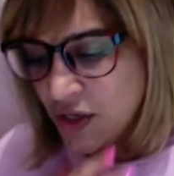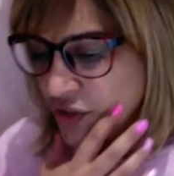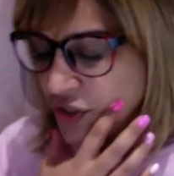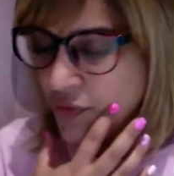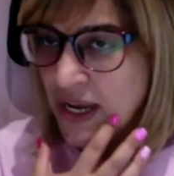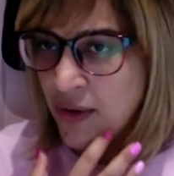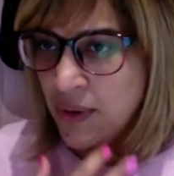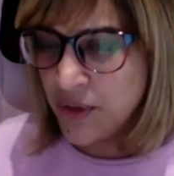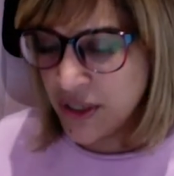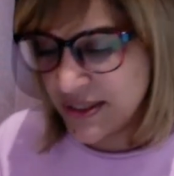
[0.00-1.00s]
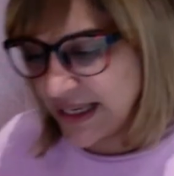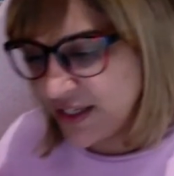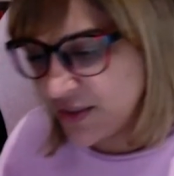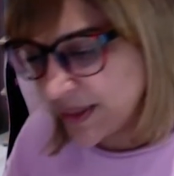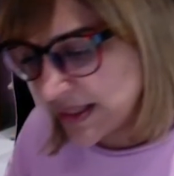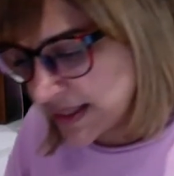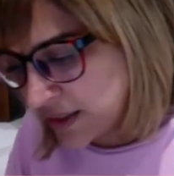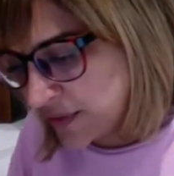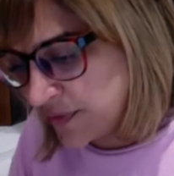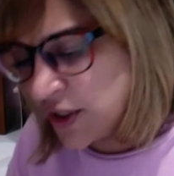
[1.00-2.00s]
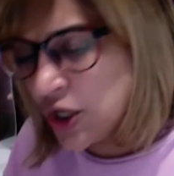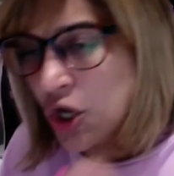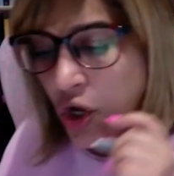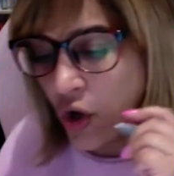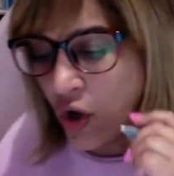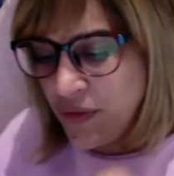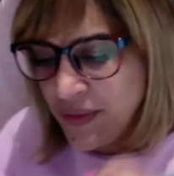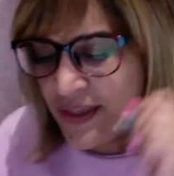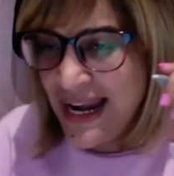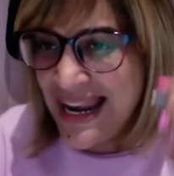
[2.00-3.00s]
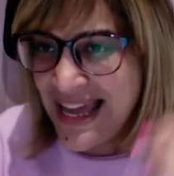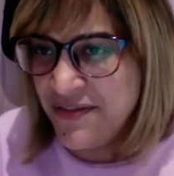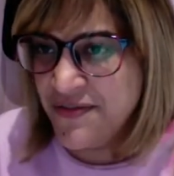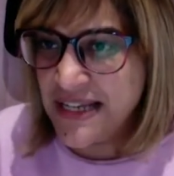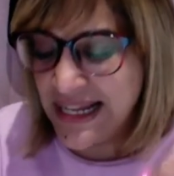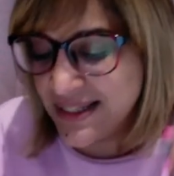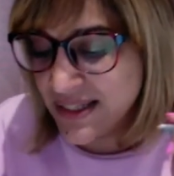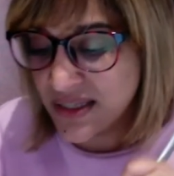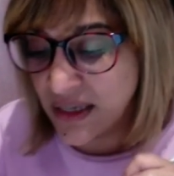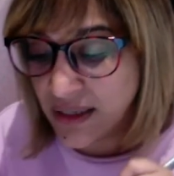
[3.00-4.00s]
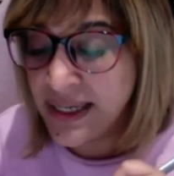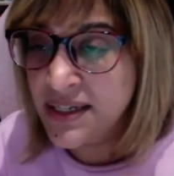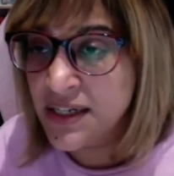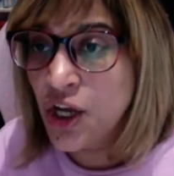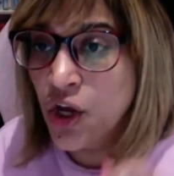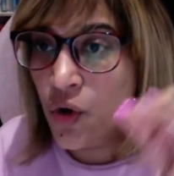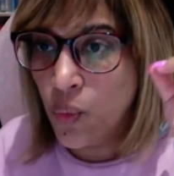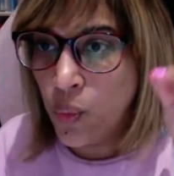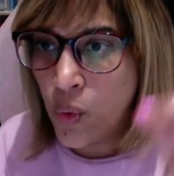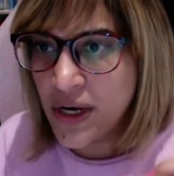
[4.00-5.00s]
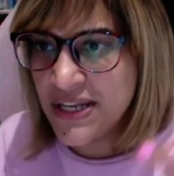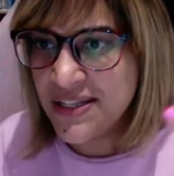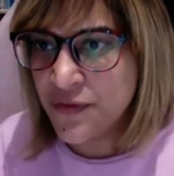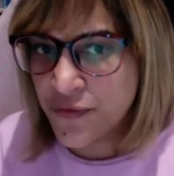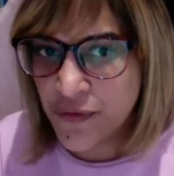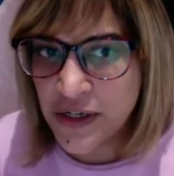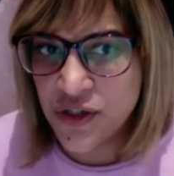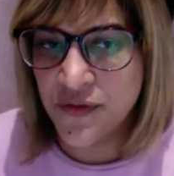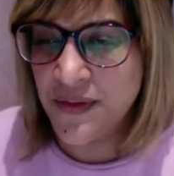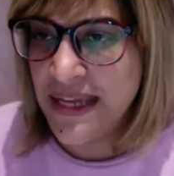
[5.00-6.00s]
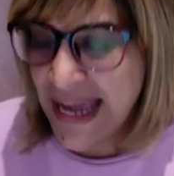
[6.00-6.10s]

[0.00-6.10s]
So now I'm going to say to myself, on the left-hand side, what is in front of the